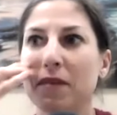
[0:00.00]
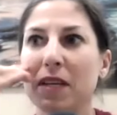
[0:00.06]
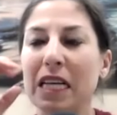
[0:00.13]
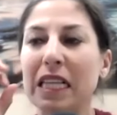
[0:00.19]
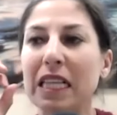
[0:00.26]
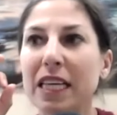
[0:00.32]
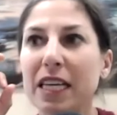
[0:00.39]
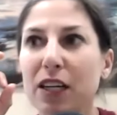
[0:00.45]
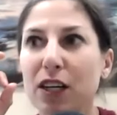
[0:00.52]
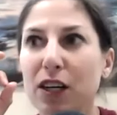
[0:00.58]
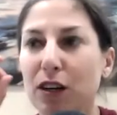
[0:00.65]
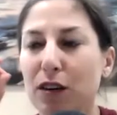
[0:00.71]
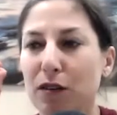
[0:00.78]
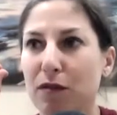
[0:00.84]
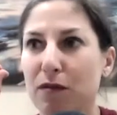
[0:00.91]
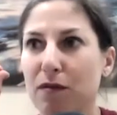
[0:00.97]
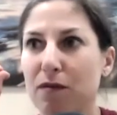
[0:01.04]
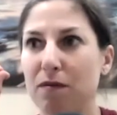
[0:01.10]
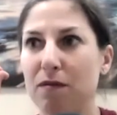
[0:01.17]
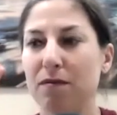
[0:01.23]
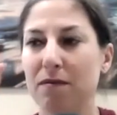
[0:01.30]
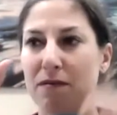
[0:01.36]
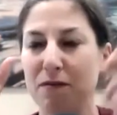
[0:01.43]
clear
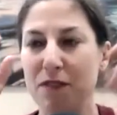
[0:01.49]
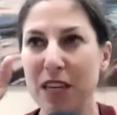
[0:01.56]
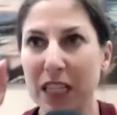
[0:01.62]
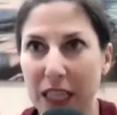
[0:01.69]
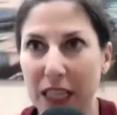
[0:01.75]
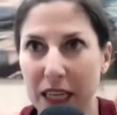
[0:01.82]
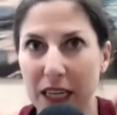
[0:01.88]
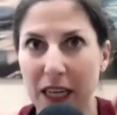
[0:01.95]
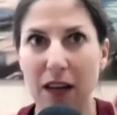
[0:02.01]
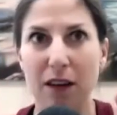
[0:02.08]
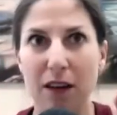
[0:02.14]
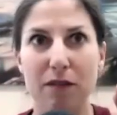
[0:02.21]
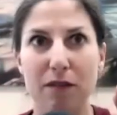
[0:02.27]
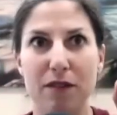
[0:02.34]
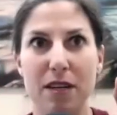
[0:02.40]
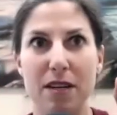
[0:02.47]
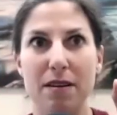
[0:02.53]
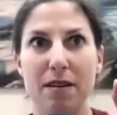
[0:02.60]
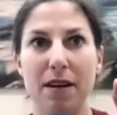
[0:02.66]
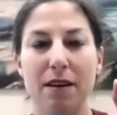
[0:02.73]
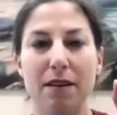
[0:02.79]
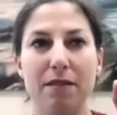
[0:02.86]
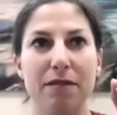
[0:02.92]
feeling of
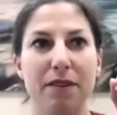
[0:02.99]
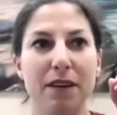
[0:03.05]
of